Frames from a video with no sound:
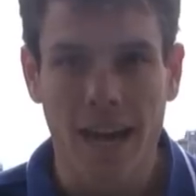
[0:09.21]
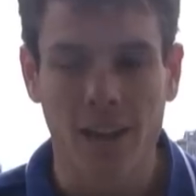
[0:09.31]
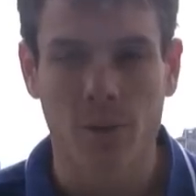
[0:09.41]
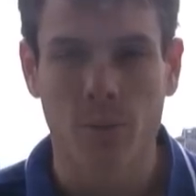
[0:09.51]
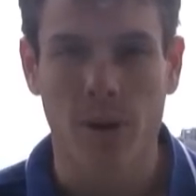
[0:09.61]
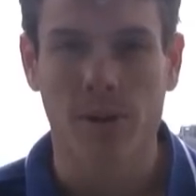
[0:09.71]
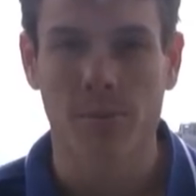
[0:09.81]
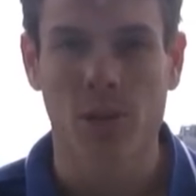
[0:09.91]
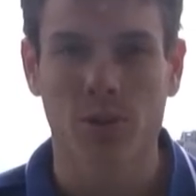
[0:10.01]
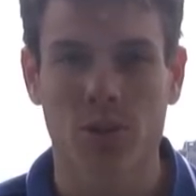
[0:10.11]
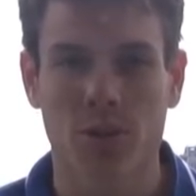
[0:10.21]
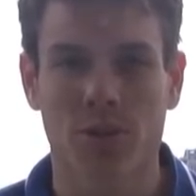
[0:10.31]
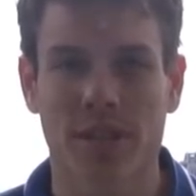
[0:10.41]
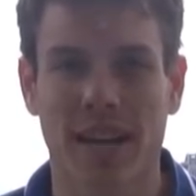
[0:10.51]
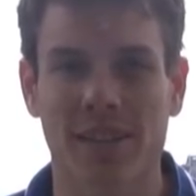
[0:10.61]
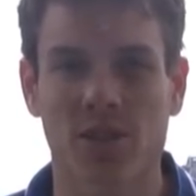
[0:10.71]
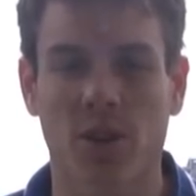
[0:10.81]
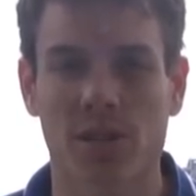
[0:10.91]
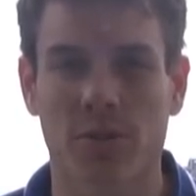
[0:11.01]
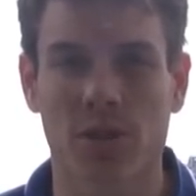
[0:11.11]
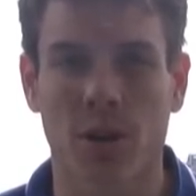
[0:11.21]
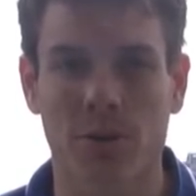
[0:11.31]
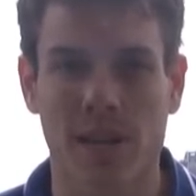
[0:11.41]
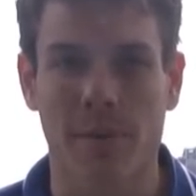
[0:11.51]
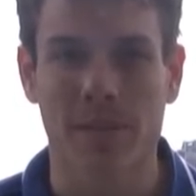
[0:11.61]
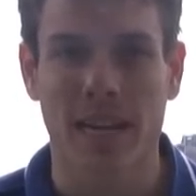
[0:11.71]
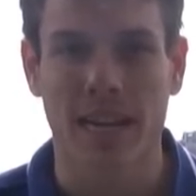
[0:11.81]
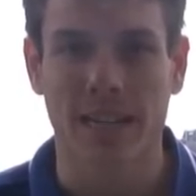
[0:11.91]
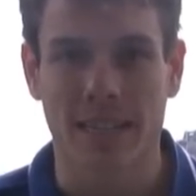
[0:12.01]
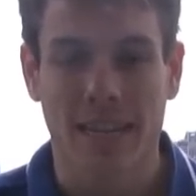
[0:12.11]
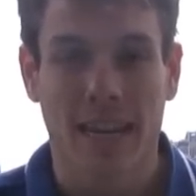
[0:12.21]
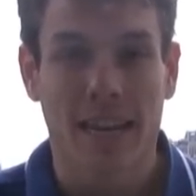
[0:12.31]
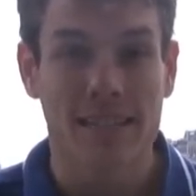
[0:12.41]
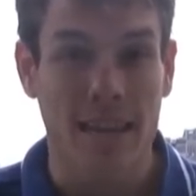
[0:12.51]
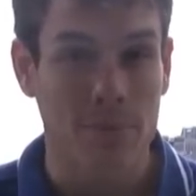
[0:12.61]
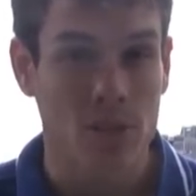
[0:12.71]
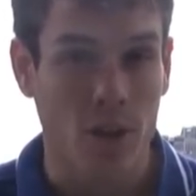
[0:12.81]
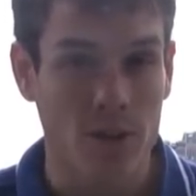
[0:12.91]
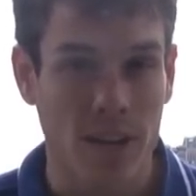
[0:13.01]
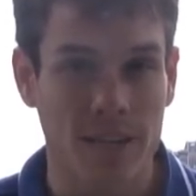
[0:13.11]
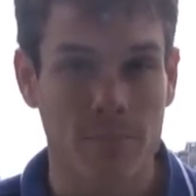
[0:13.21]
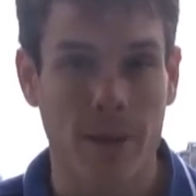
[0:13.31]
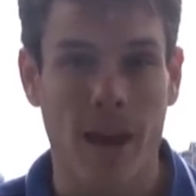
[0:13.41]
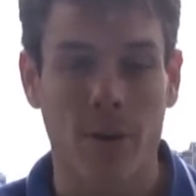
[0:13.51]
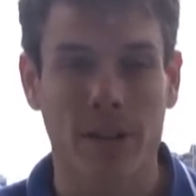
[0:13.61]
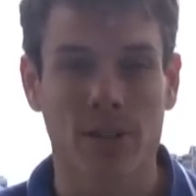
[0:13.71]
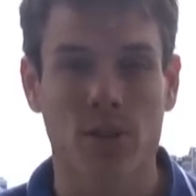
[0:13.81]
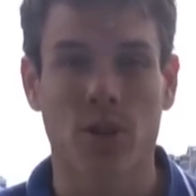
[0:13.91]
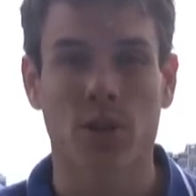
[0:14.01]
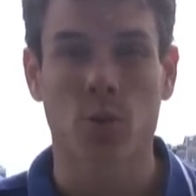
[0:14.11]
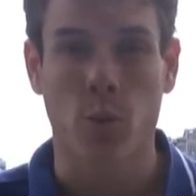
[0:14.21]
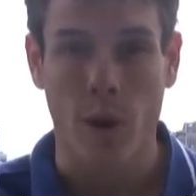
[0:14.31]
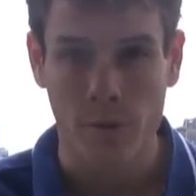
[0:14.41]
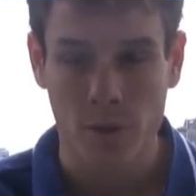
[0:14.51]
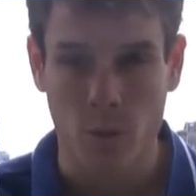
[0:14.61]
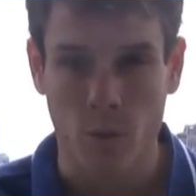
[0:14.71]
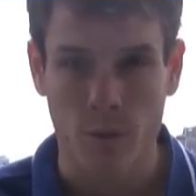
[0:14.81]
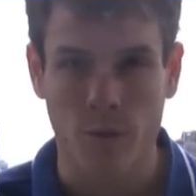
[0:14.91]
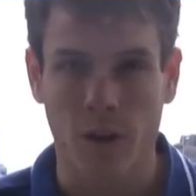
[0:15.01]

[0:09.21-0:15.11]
Hello and welcome along to today's Aussie Results Update. Sam Stosur has powered into her 12th quarter